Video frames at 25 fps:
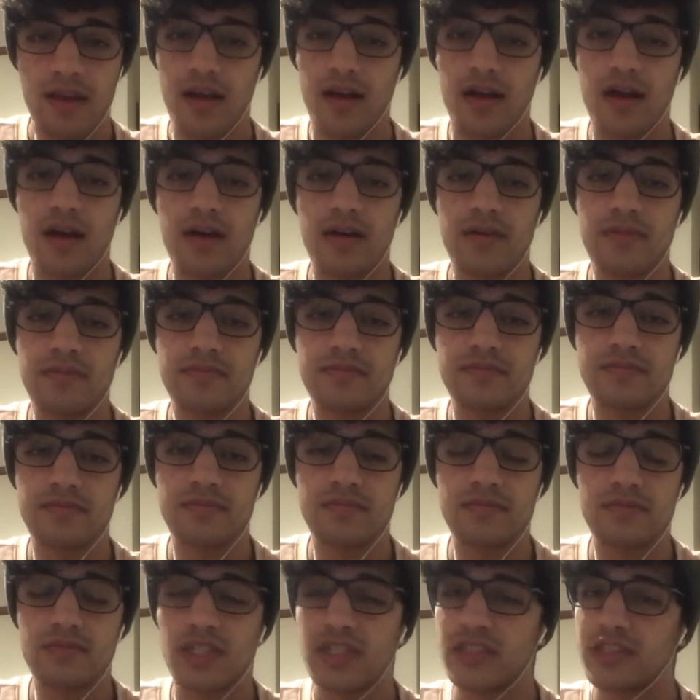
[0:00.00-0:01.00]
um,
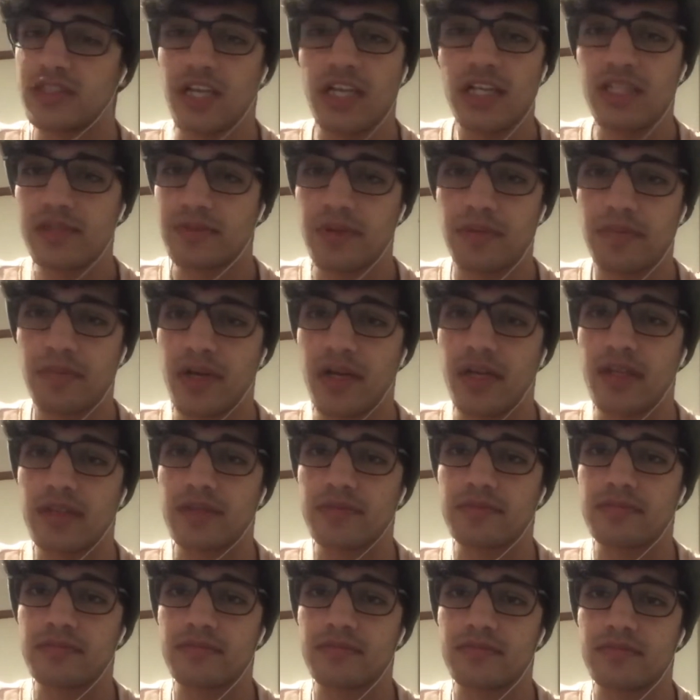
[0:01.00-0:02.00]
it changed my mind.
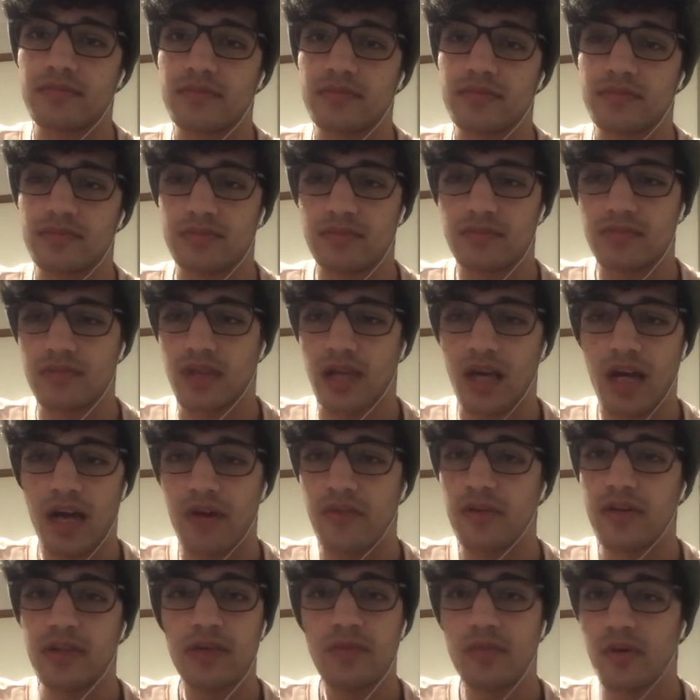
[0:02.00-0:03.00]
I
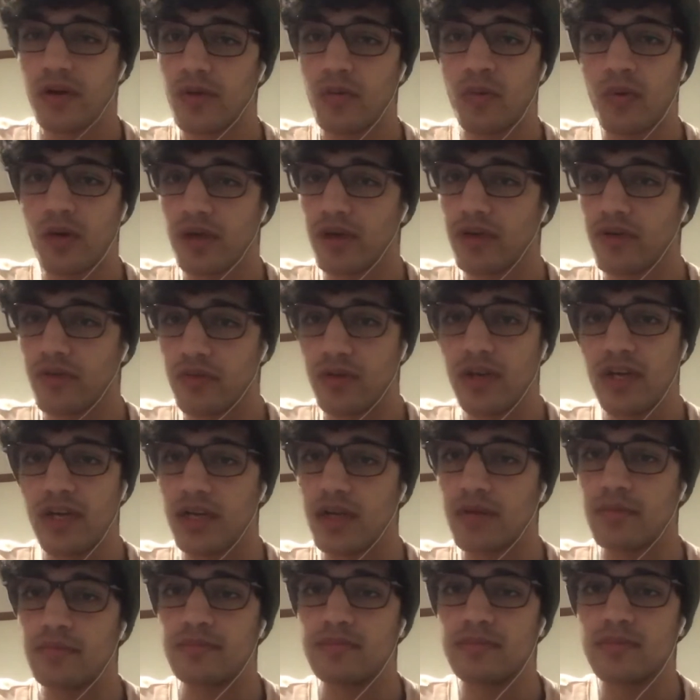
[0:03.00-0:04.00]
really want to work in
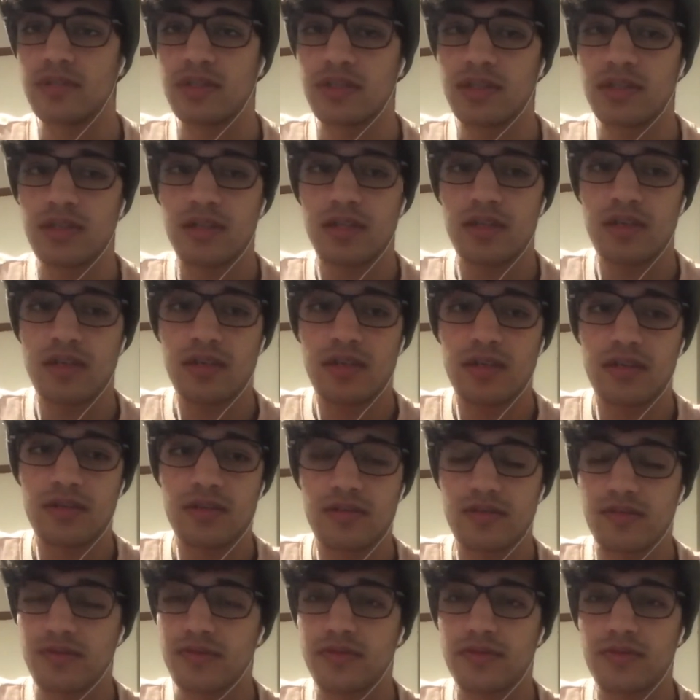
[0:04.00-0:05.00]
rehab
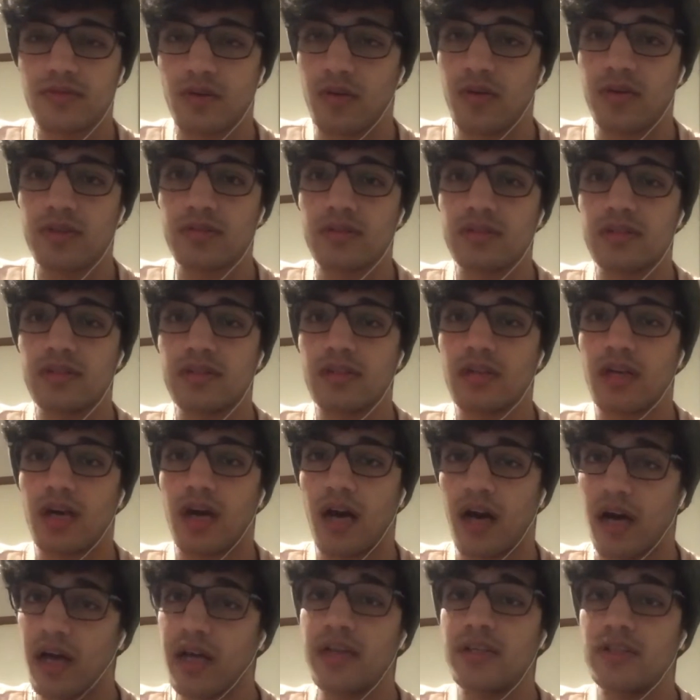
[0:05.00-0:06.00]
because honestly,
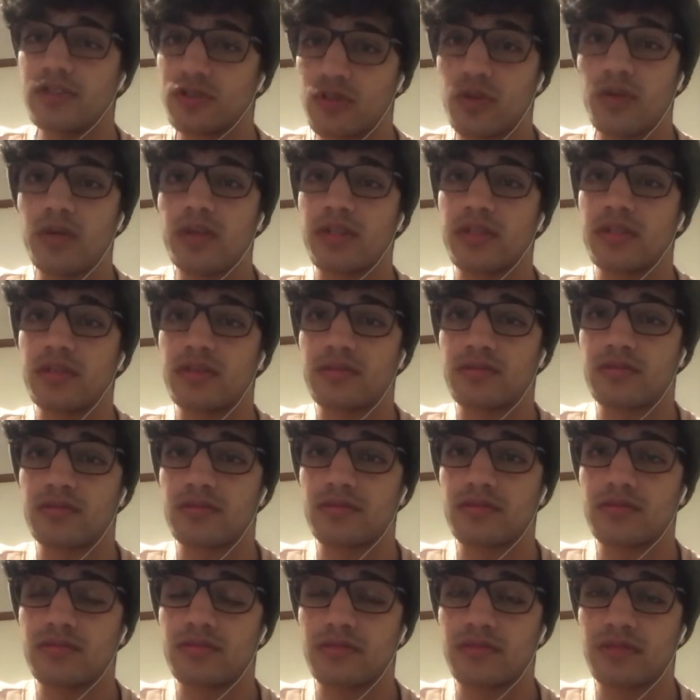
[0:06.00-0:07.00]
I enjoyed it.
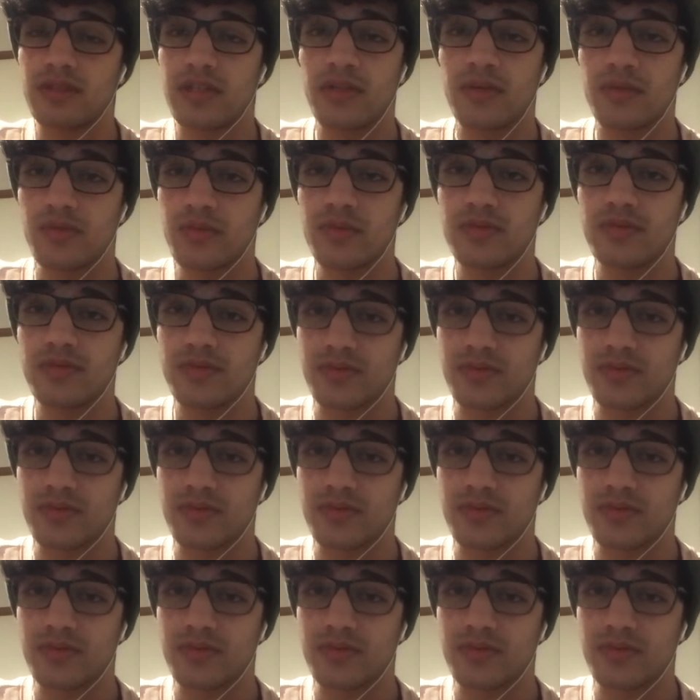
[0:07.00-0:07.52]
It was